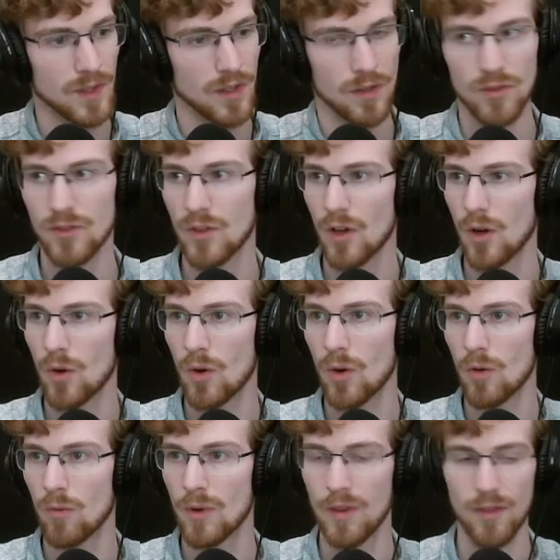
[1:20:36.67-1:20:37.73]

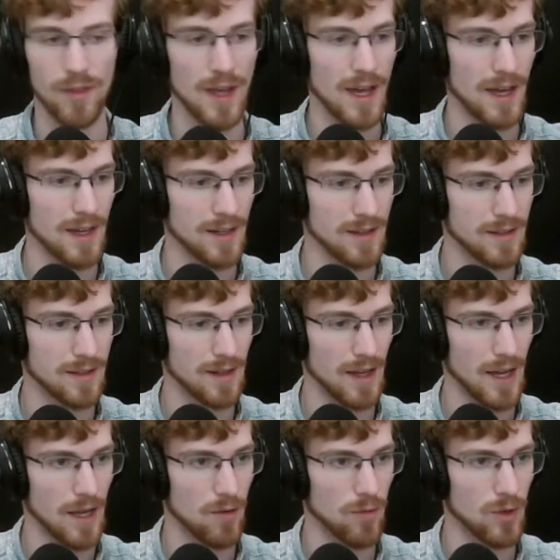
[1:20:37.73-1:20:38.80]
So with that,
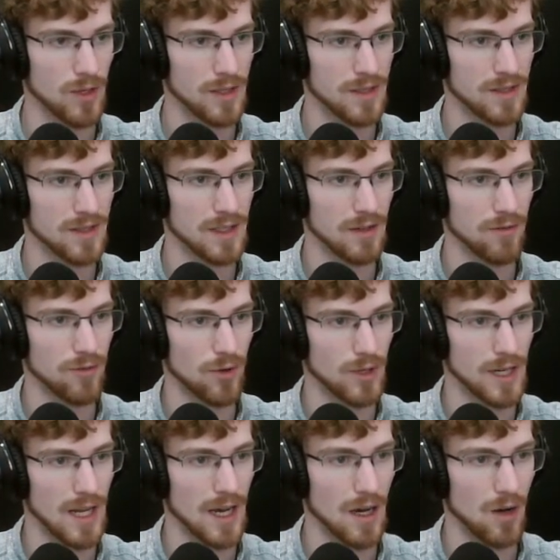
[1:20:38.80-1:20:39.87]
I would, for
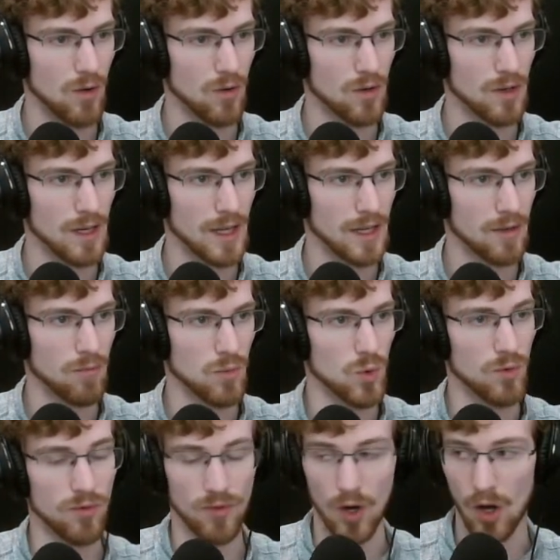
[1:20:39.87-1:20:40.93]
now, like
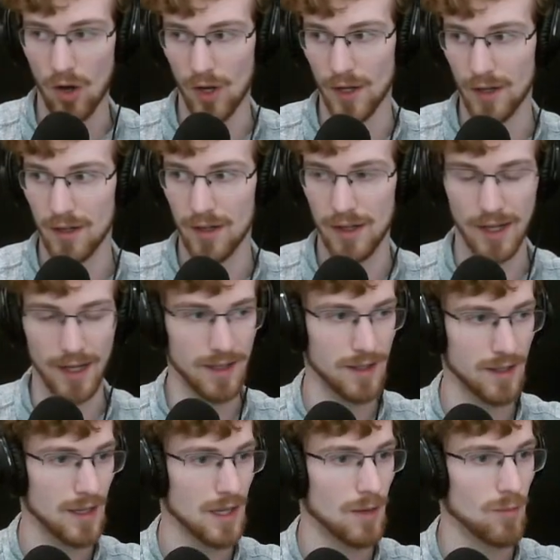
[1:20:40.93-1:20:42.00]
move on,
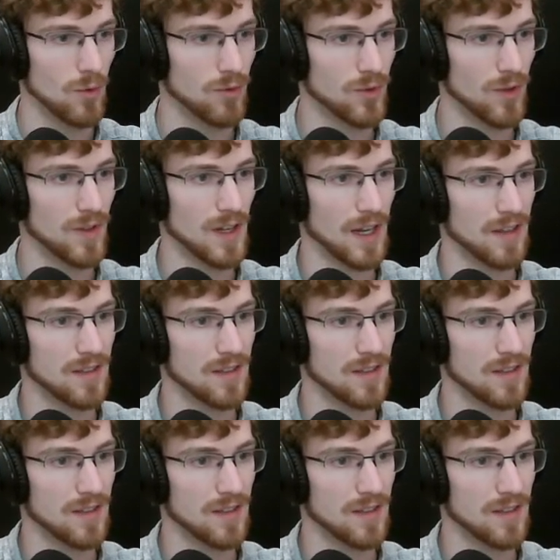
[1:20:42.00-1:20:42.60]
like move to the next